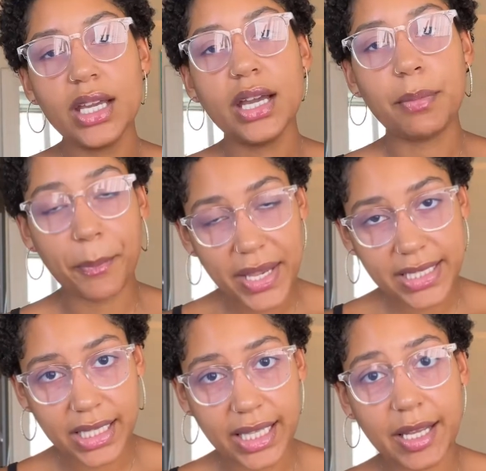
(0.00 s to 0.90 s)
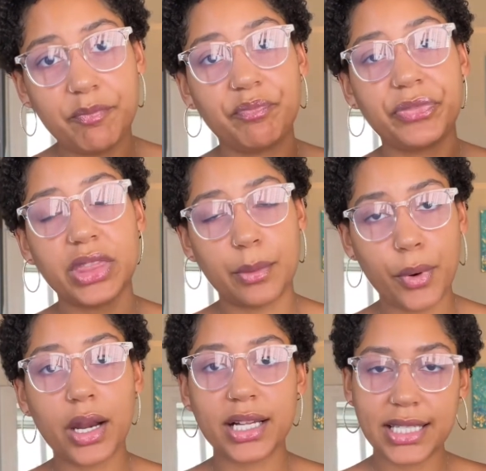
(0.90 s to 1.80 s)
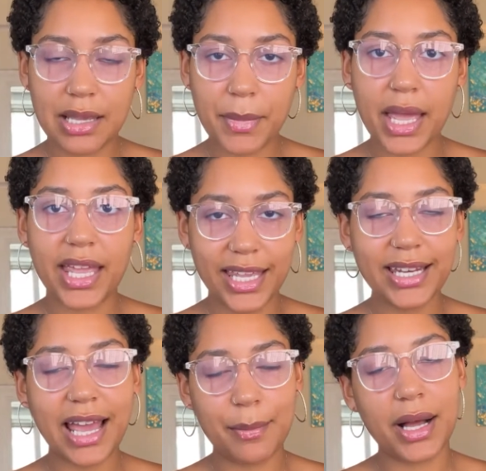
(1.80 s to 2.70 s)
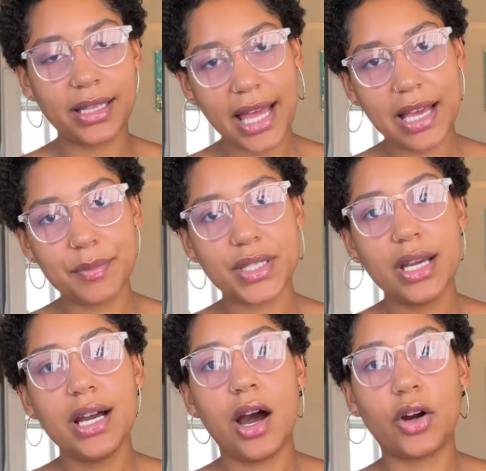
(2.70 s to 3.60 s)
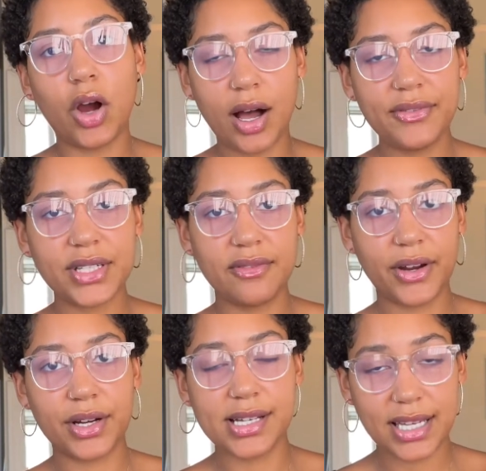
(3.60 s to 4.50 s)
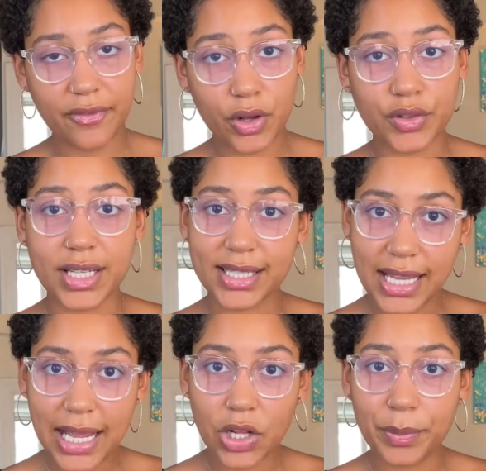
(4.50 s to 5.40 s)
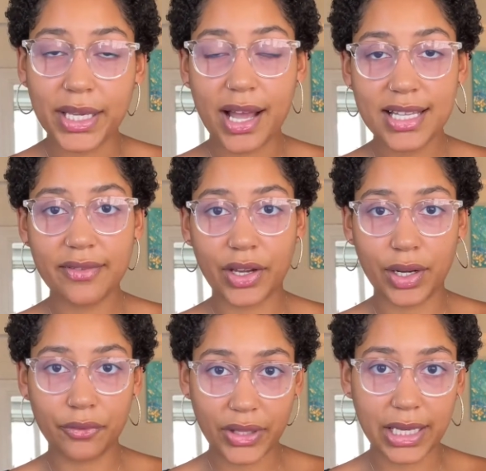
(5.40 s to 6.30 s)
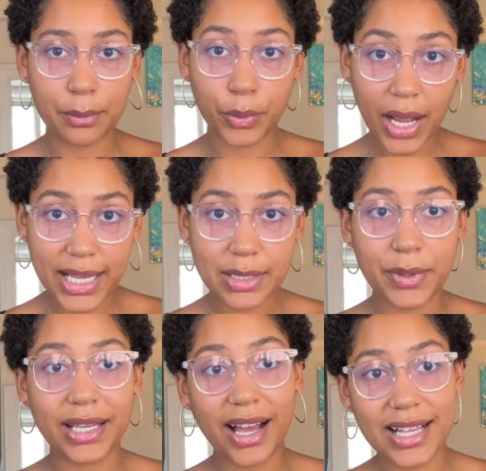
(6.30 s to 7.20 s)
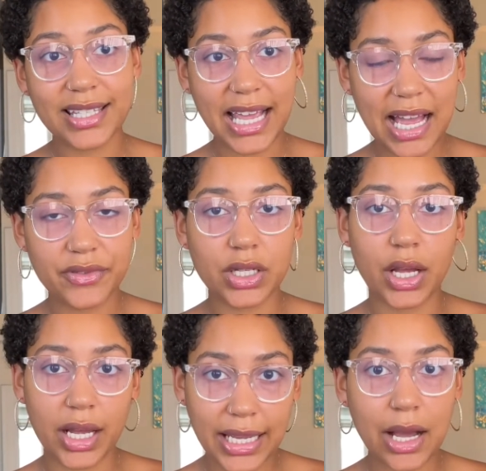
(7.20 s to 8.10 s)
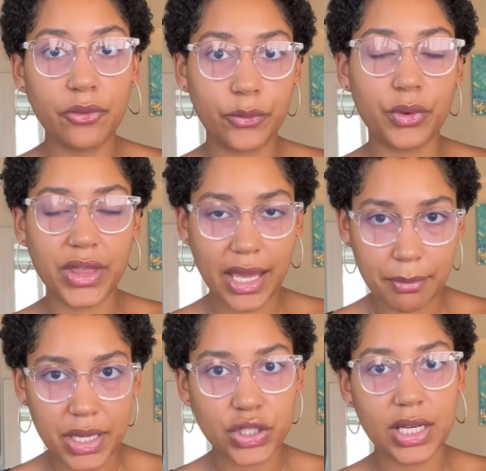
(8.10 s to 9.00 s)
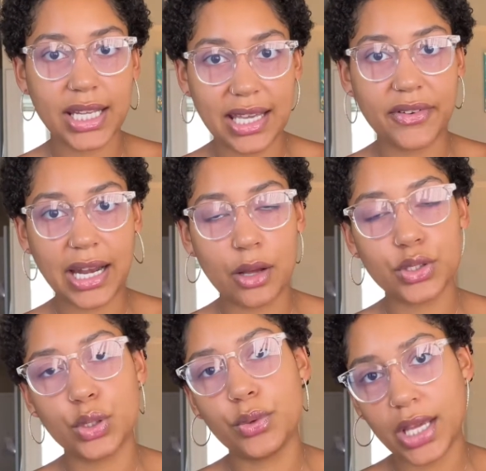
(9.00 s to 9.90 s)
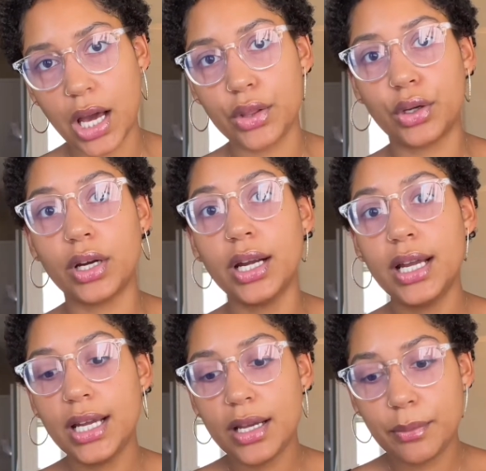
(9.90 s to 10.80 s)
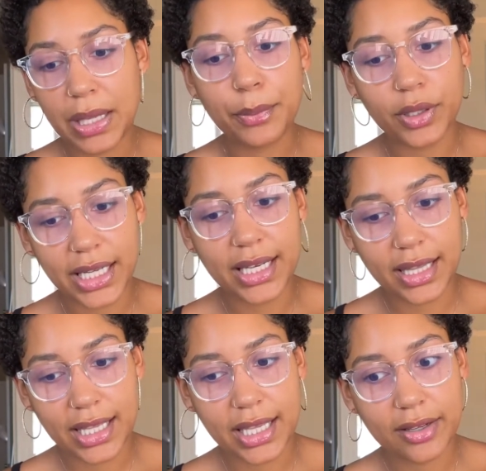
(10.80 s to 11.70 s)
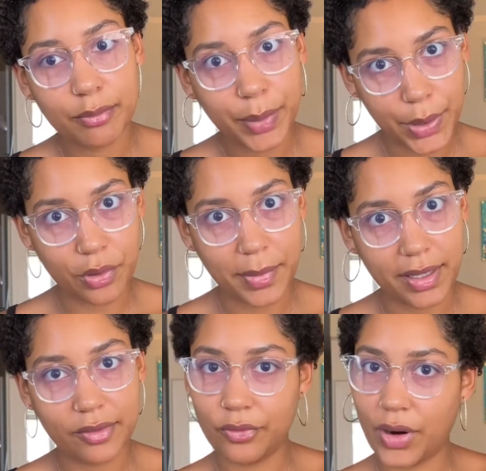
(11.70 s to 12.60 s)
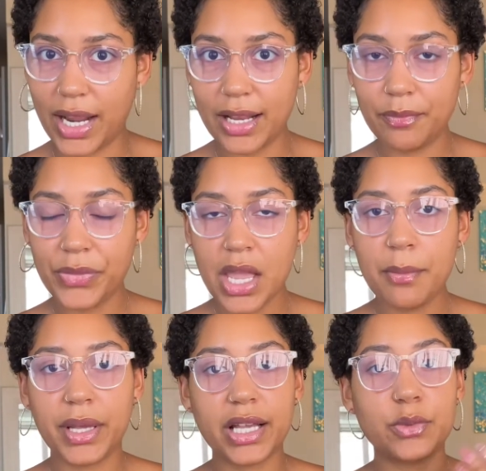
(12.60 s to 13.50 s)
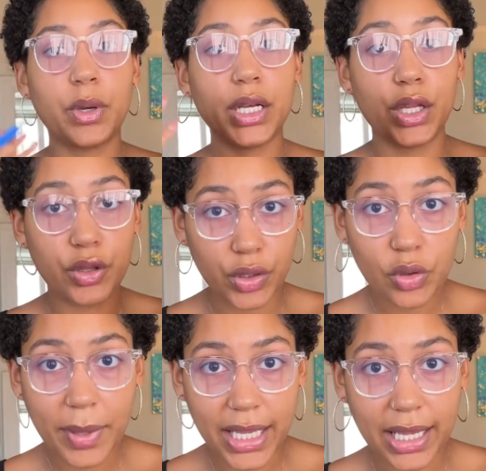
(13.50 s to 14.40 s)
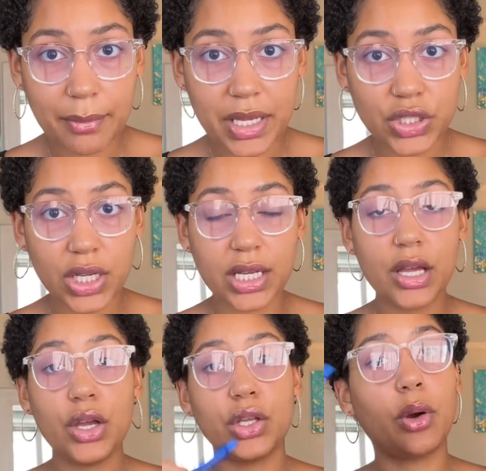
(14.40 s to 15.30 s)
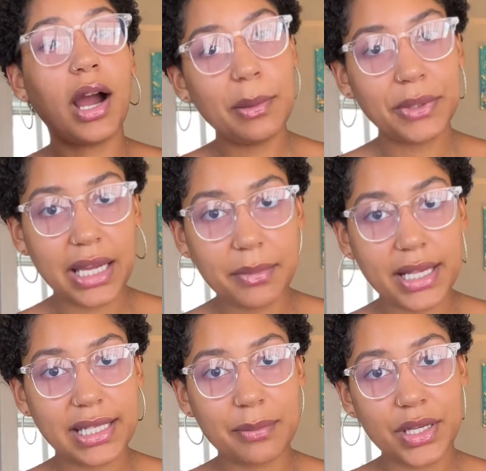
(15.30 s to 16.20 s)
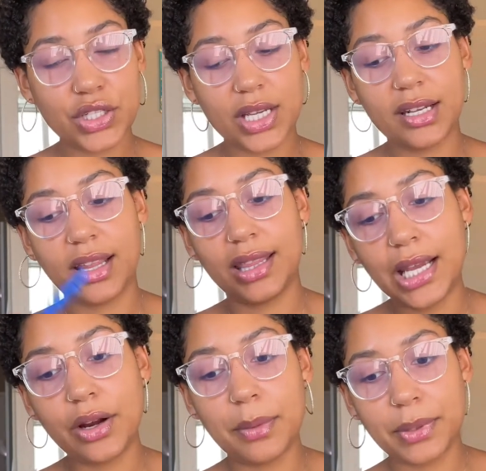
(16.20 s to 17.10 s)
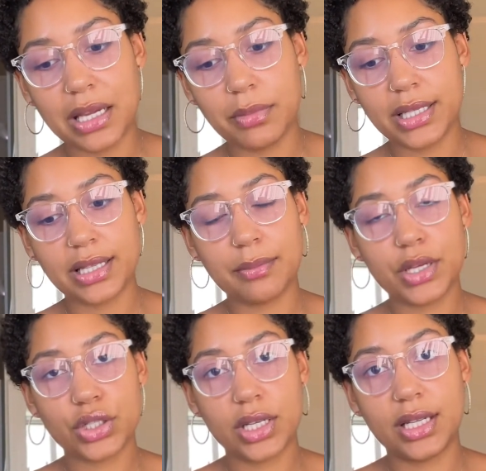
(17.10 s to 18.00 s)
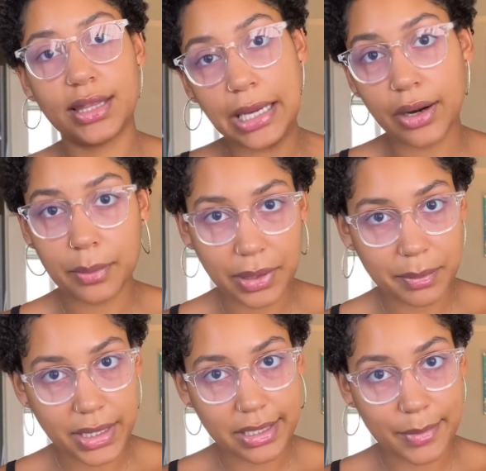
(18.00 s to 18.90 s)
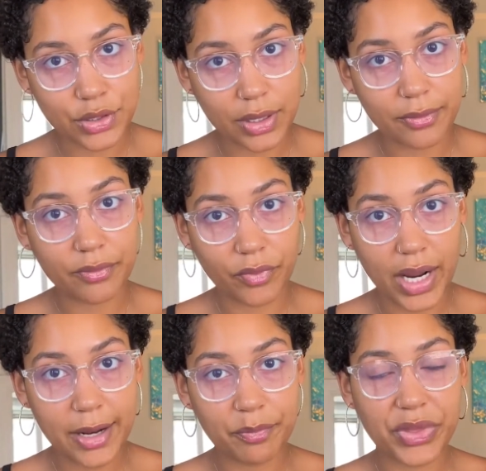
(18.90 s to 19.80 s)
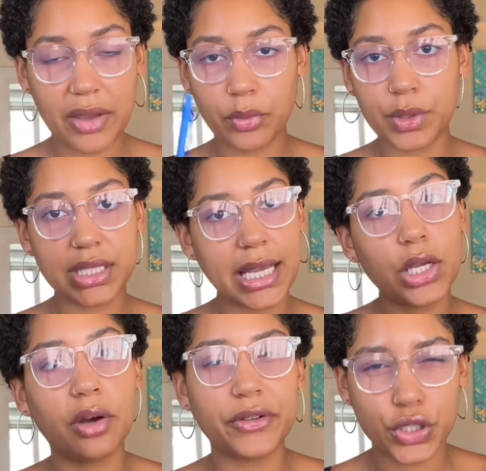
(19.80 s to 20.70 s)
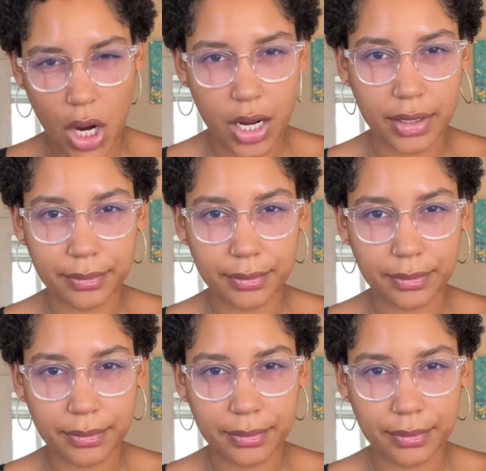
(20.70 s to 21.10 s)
But basically, the products in MLMs are often very difficult to sell because of their inflated price, because they have to account for the commission given out to the other people in the pyramid, right? Because when you make a commission, your upline makes a commission, their upline makes a commission, their upline makes a commission, right? Everyone's taking off a chunk.